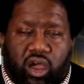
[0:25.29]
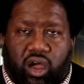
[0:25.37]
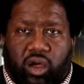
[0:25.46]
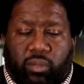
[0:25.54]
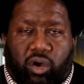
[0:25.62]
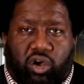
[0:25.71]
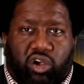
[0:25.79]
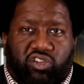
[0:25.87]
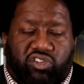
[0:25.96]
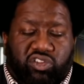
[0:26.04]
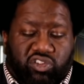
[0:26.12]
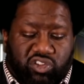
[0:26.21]

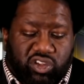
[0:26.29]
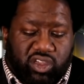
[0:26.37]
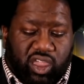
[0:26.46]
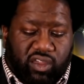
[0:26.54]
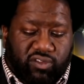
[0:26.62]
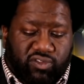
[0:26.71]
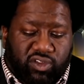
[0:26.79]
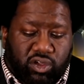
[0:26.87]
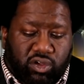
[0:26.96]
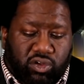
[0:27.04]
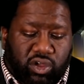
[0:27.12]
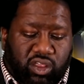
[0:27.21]
marsh in the sugarcane
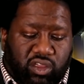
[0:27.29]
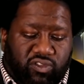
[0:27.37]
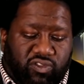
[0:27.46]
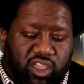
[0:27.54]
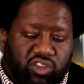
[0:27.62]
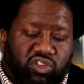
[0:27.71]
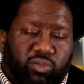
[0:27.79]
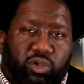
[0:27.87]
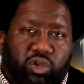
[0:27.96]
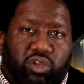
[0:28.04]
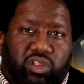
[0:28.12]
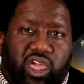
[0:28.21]
field, and his face was
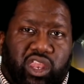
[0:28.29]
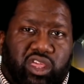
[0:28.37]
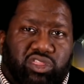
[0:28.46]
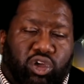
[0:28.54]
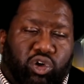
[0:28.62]
mutilated.